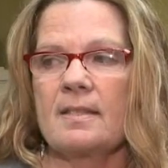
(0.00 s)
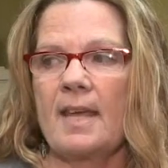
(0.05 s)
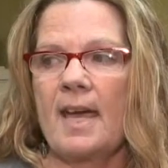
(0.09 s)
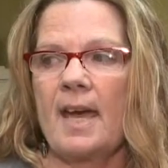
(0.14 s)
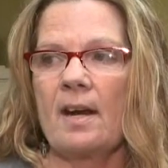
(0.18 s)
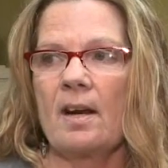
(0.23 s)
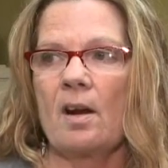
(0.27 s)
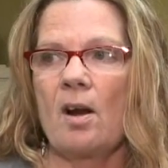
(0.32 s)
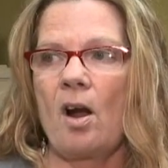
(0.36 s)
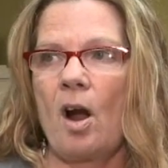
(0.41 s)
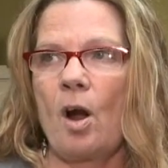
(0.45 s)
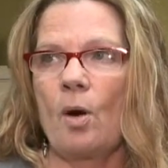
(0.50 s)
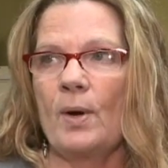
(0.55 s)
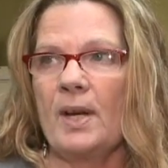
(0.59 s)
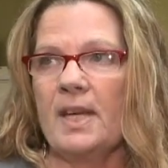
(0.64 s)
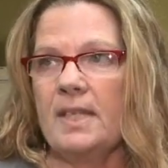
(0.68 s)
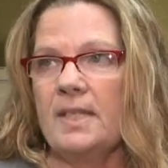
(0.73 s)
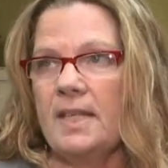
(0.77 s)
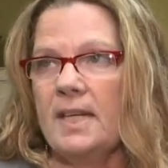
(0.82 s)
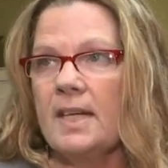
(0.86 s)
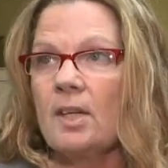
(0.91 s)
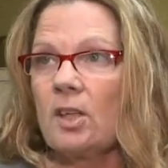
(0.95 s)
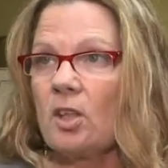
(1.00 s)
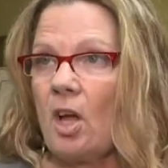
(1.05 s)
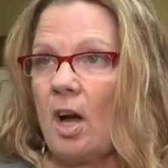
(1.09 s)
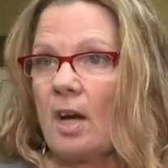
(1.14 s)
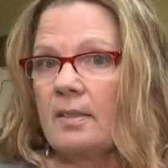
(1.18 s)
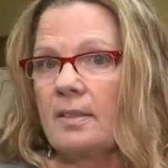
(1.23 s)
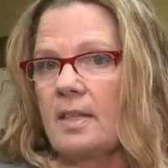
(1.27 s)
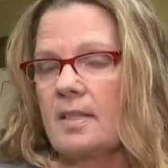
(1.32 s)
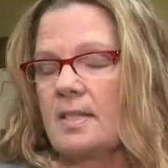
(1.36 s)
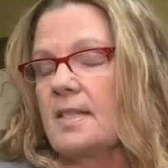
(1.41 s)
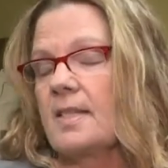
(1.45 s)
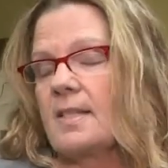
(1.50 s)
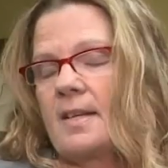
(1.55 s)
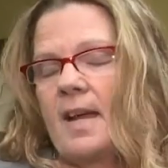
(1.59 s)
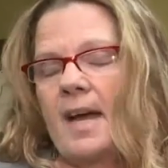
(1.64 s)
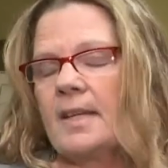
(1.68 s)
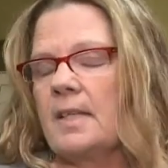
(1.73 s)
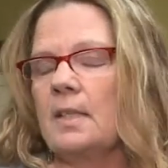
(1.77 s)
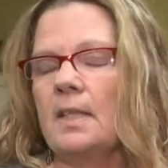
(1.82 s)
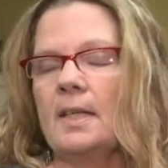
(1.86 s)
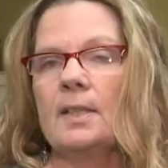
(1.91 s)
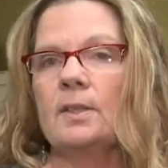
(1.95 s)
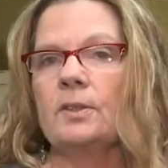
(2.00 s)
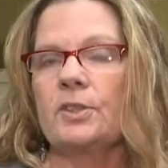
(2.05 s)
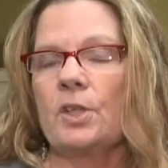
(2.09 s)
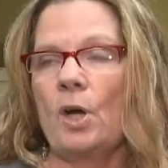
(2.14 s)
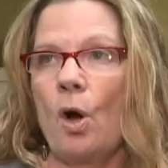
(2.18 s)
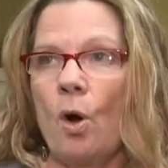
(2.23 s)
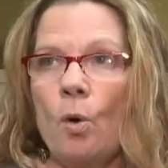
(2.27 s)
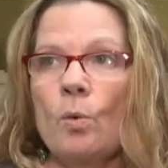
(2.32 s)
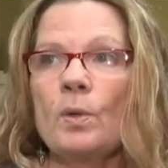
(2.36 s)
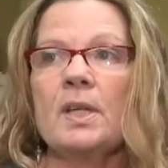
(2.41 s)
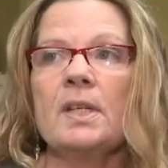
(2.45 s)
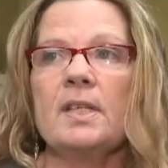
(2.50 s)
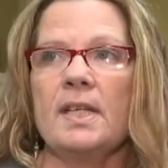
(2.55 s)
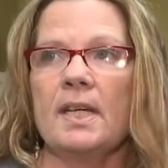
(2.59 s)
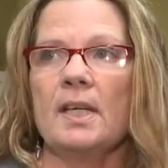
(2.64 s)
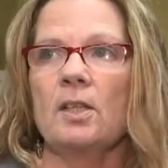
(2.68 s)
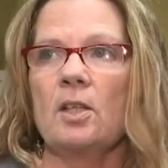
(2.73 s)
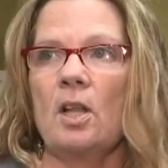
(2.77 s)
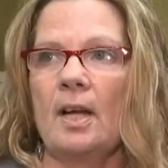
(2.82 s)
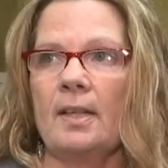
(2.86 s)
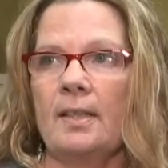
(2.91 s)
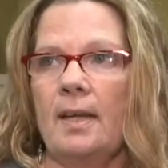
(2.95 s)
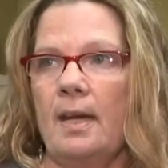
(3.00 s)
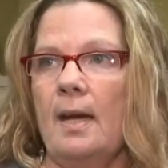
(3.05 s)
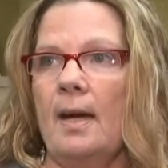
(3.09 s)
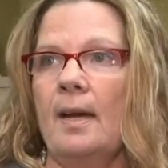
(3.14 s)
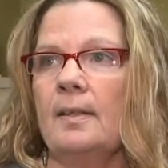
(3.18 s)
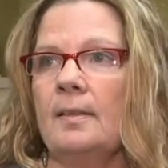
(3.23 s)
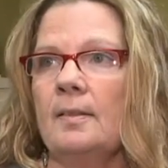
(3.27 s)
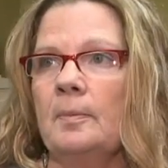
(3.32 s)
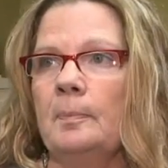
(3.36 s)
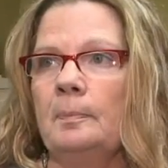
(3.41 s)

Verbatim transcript: that are already declawed because it's not illegal to own a declawed cat.